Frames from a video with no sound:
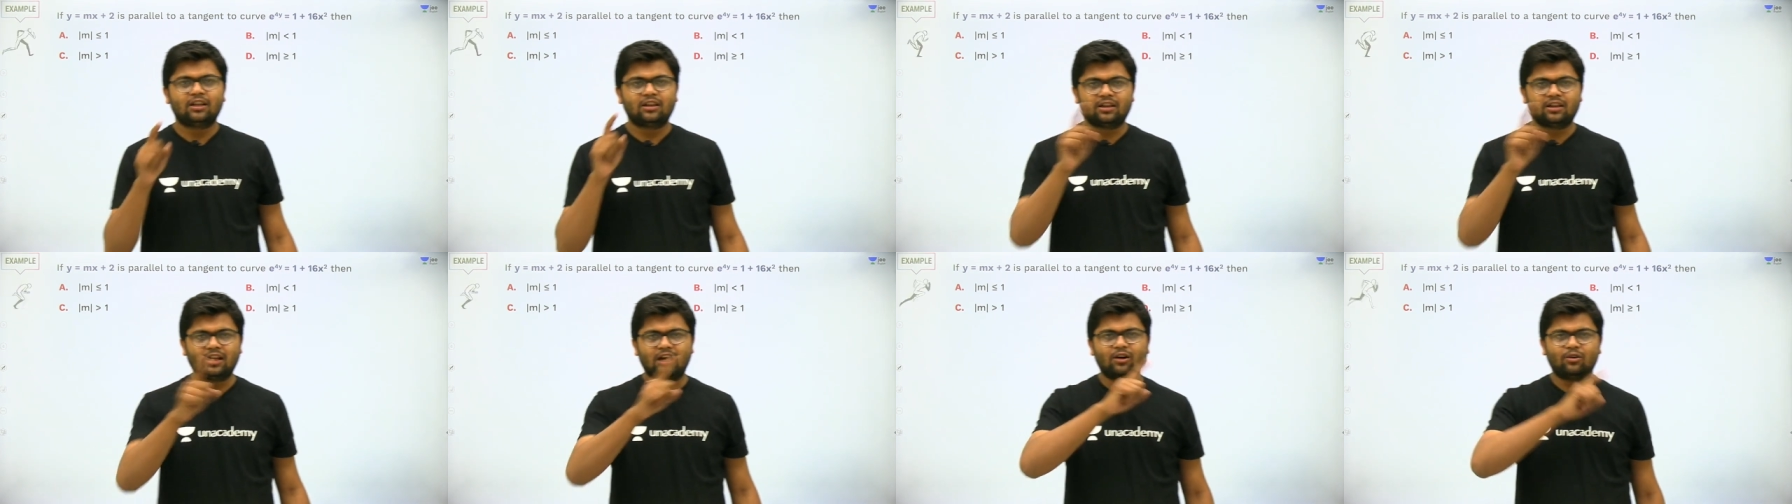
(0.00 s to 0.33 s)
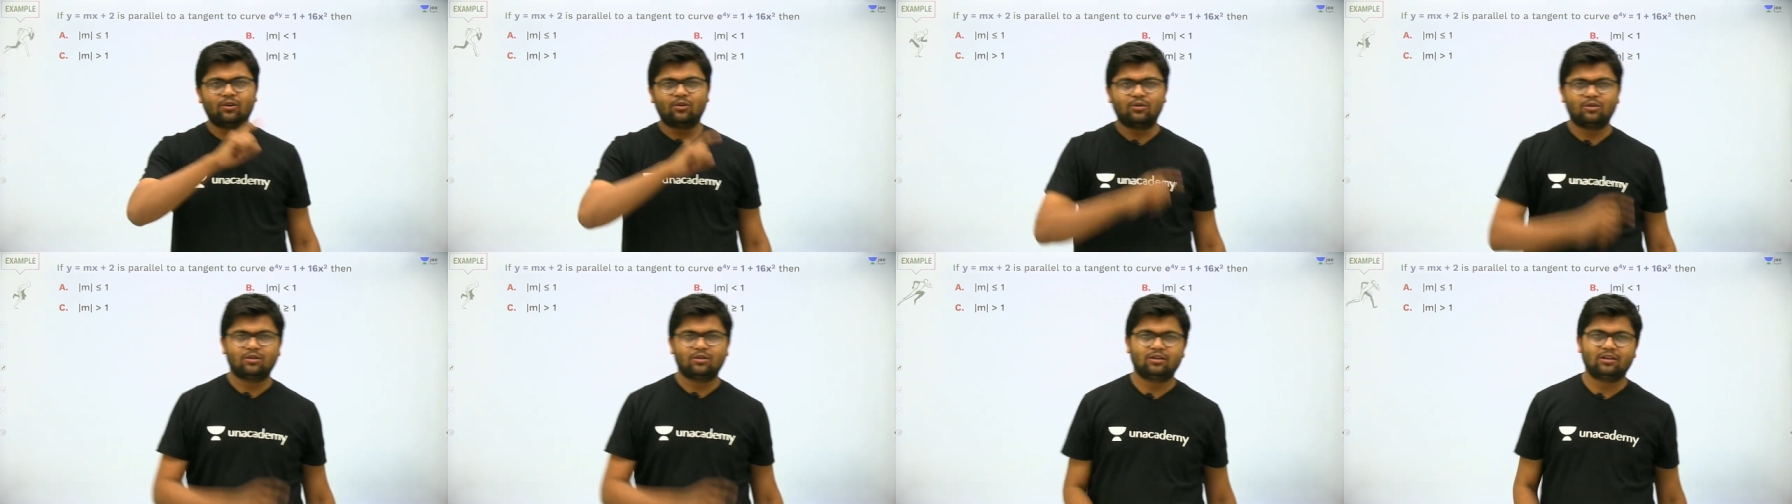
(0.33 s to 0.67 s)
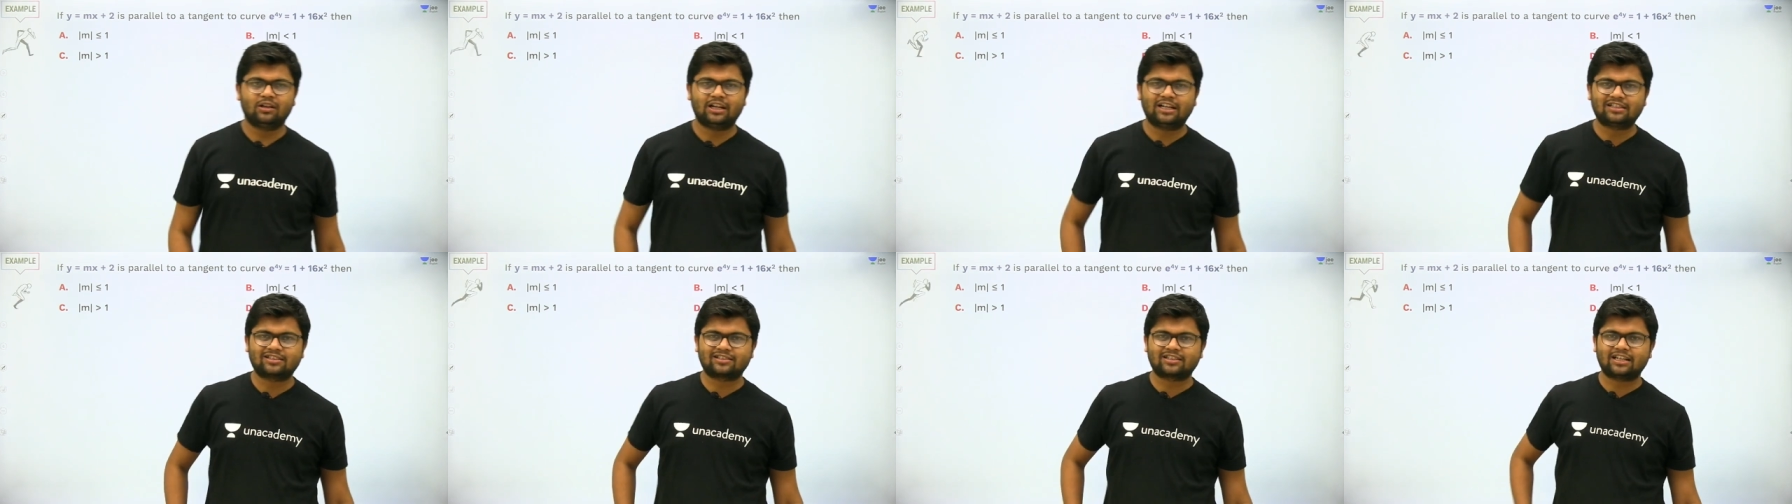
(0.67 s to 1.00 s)
Now
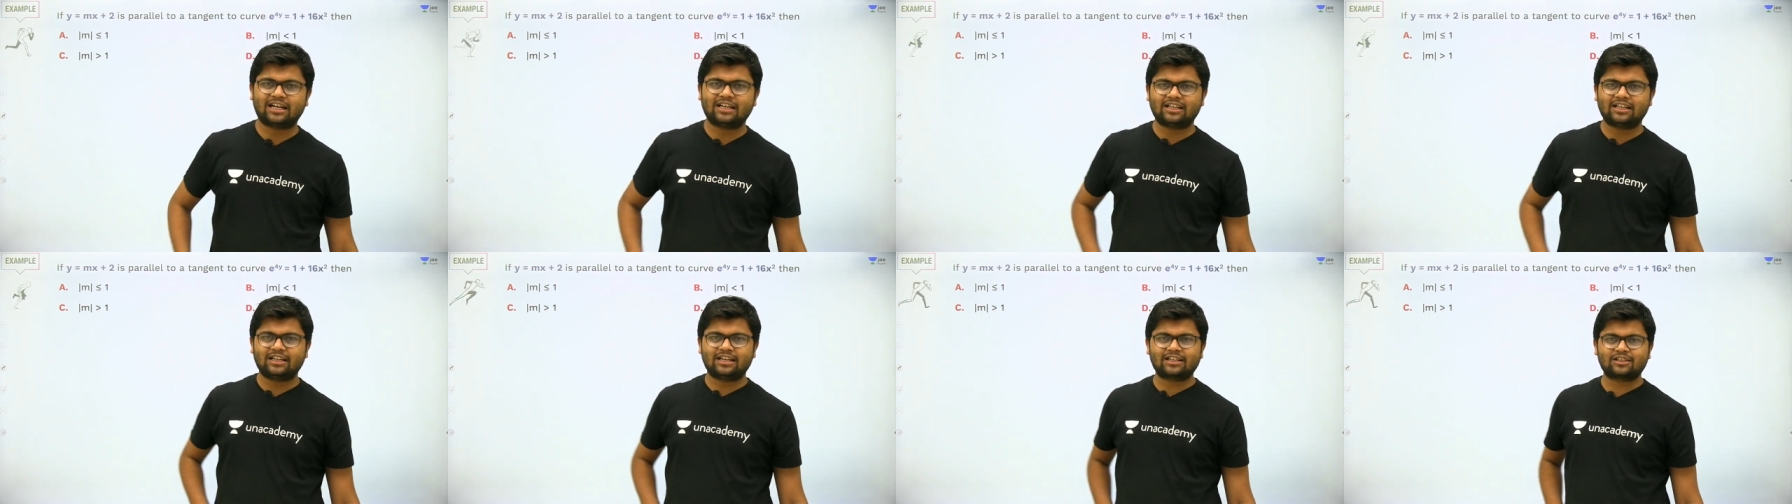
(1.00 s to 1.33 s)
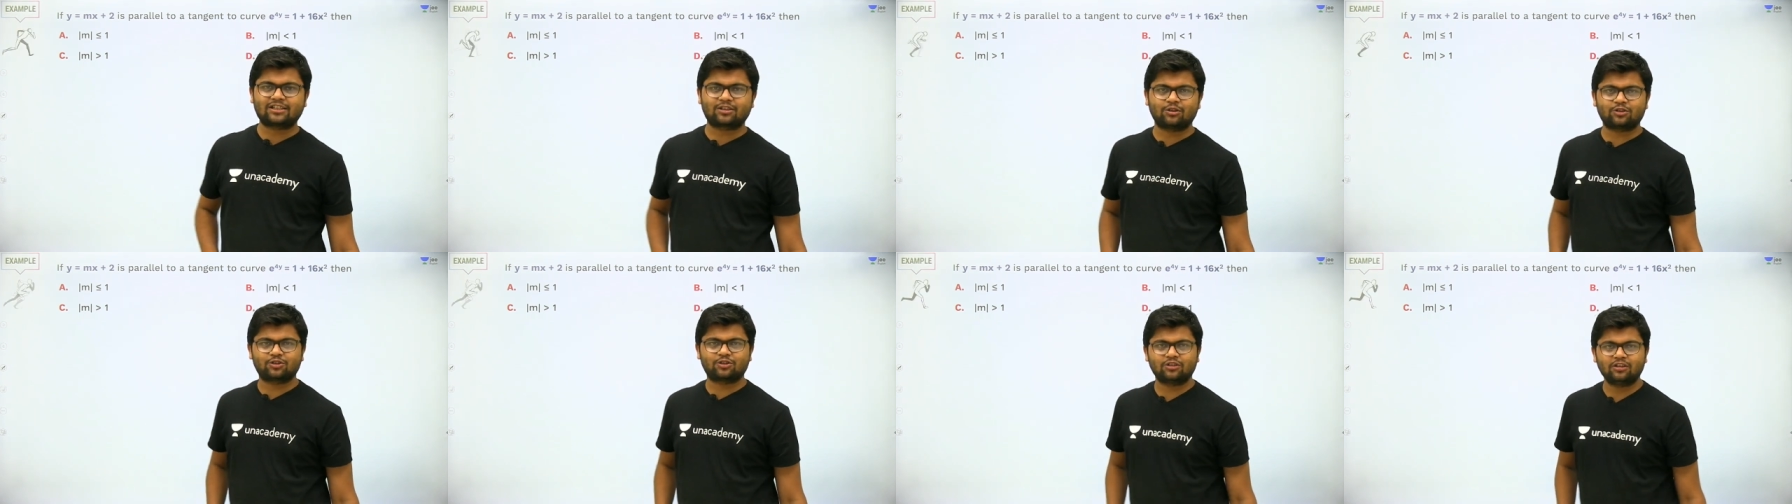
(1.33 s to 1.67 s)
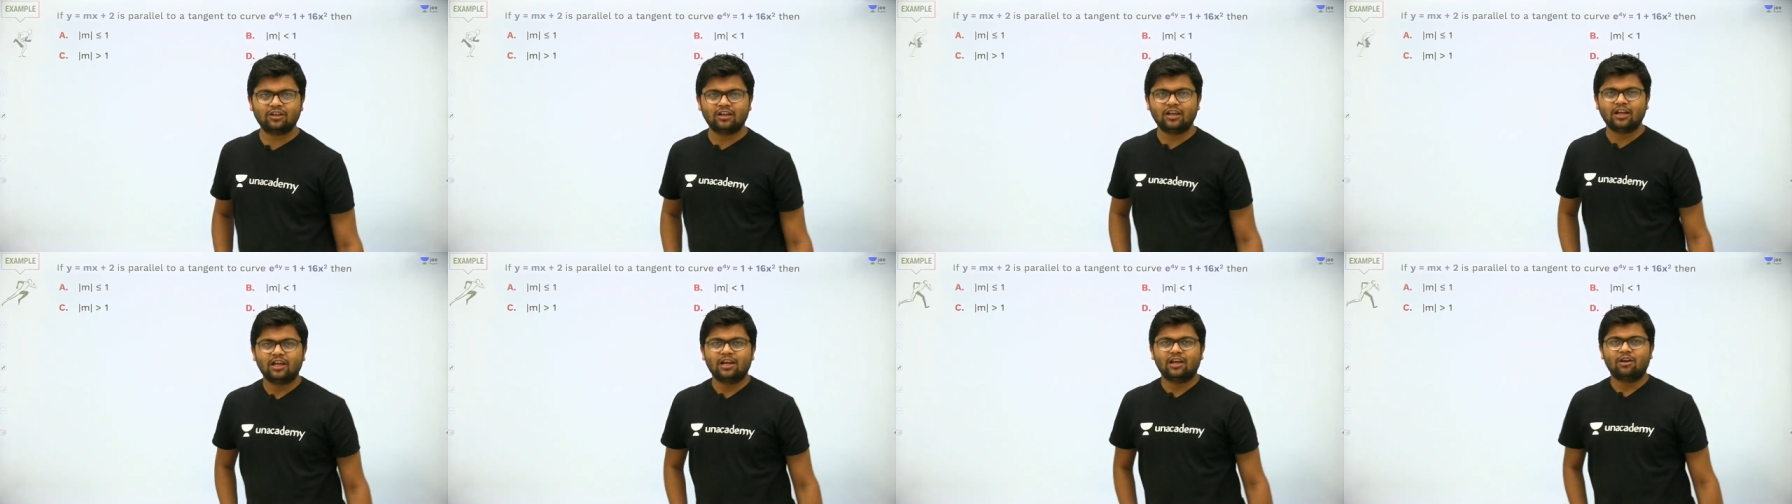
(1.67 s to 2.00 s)
let's try the next
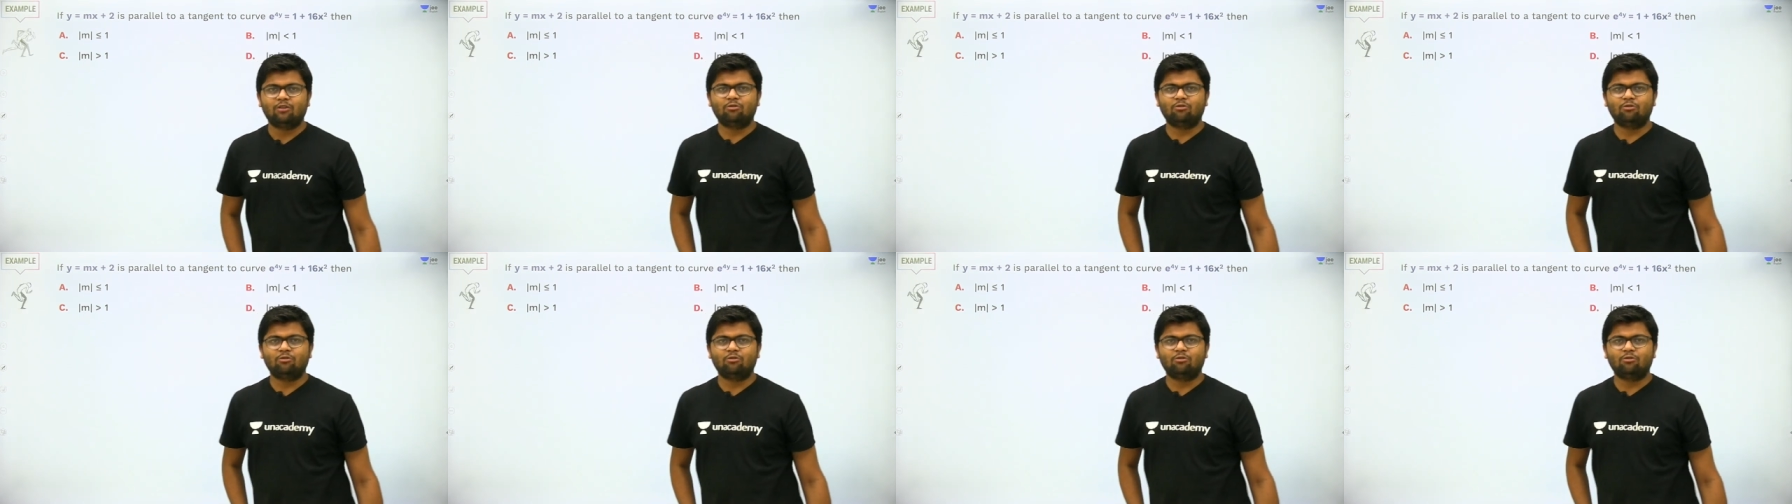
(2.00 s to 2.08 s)
question.